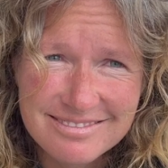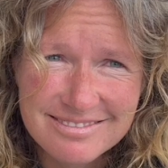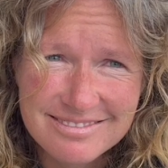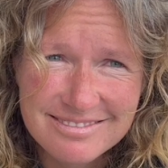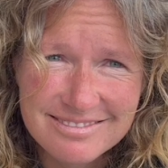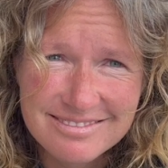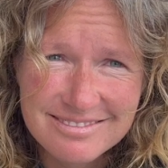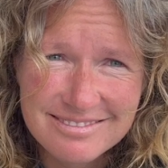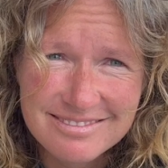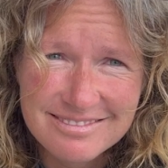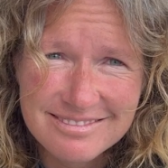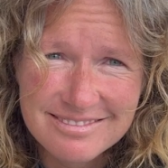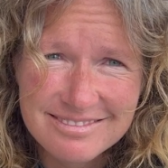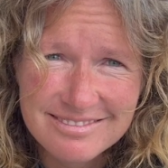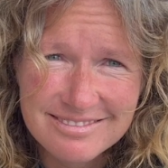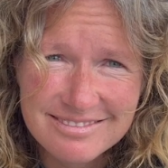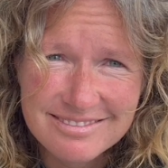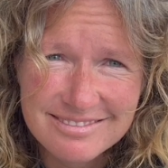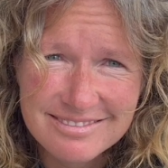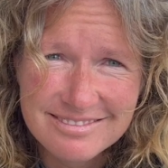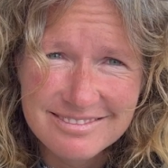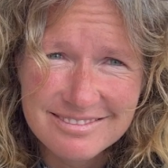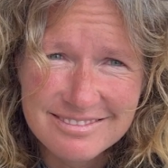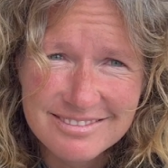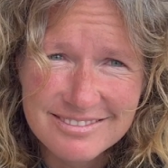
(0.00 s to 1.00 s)
Autissier.
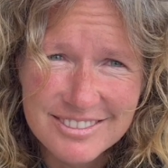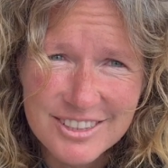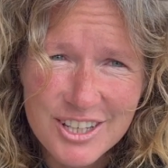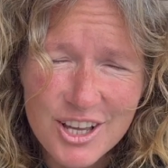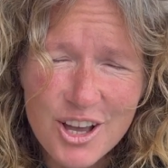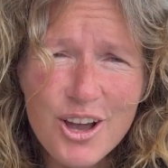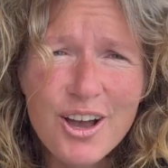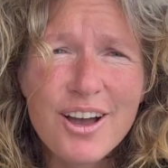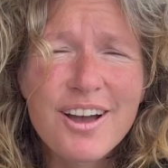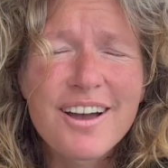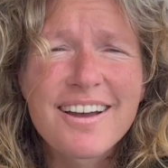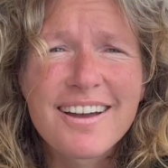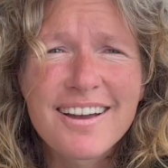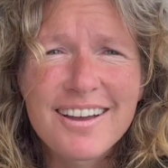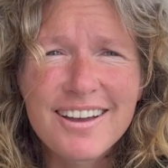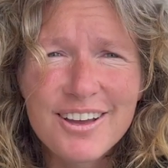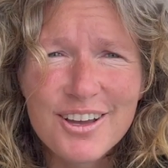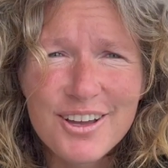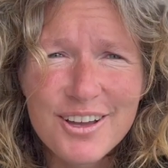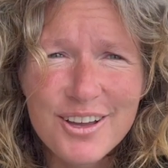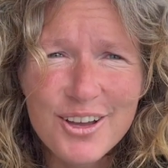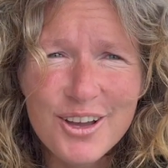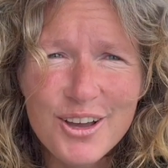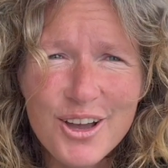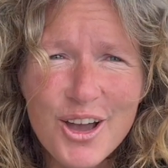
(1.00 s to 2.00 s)
I
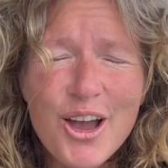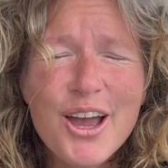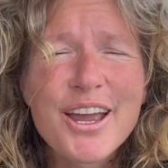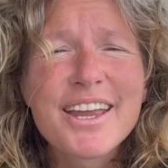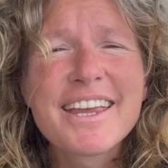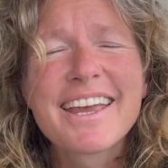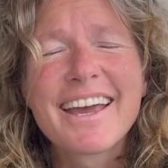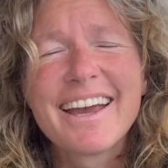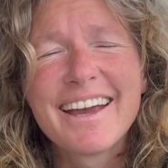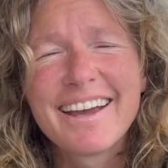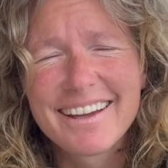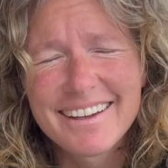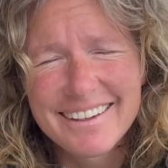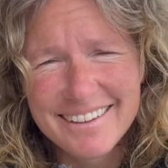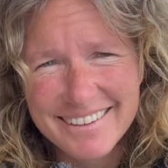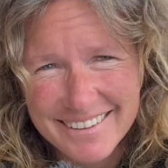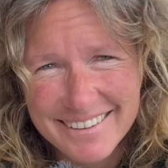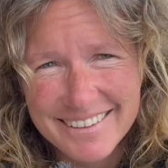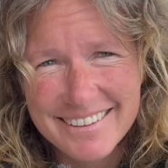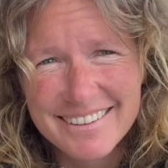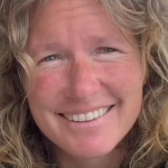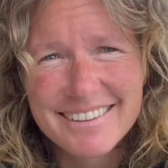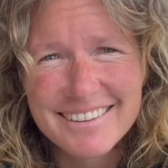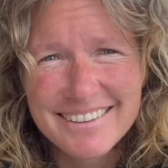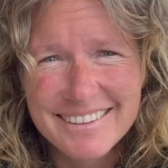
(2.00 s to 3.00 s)
think it
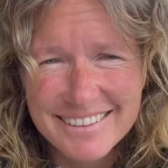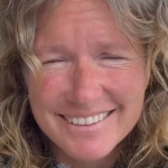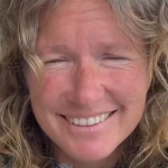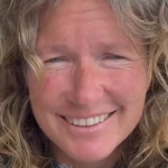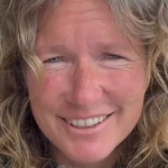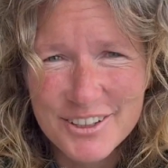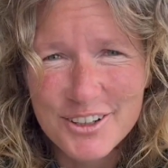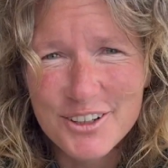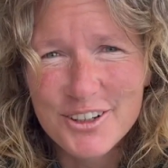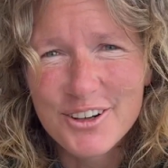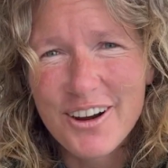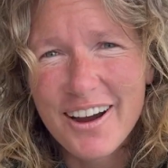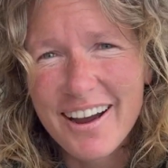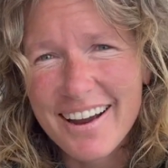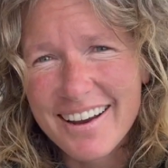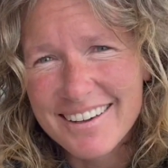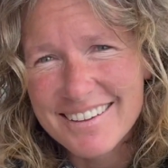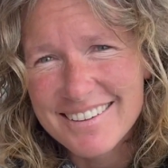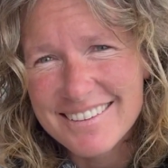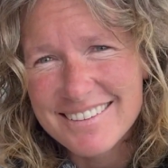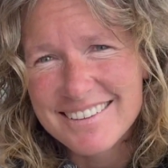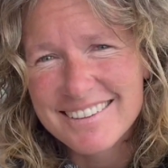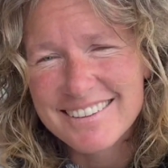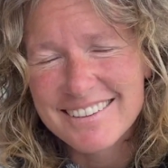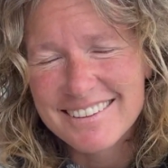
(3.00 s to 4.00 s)
was her. Anyway,
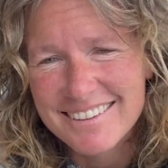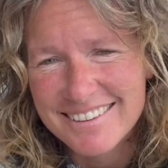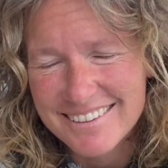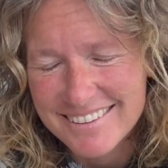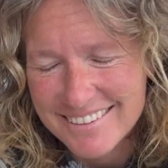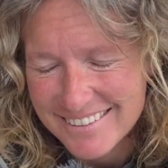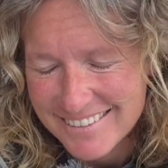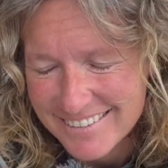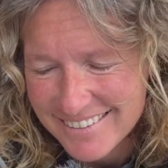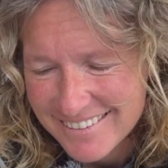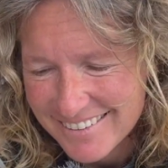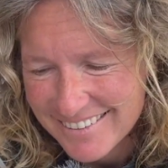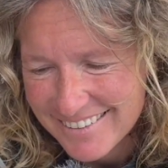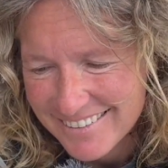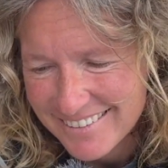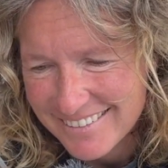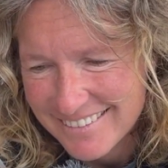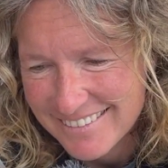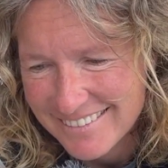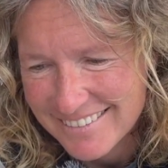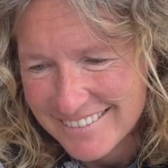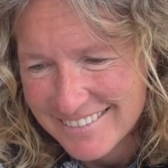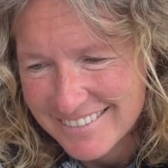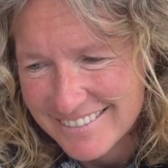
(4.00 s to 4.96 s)
right. I need to check.